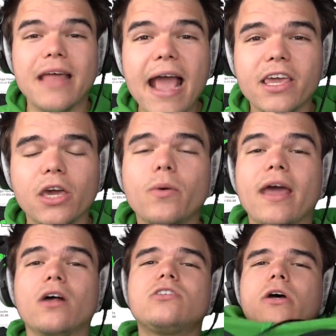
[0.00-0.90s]
Thank you,
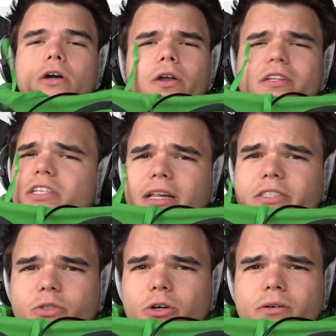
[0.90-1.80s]
and also go to the
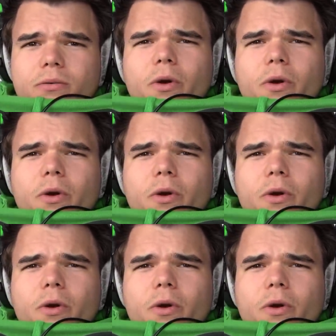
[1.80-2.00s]
Jelly store.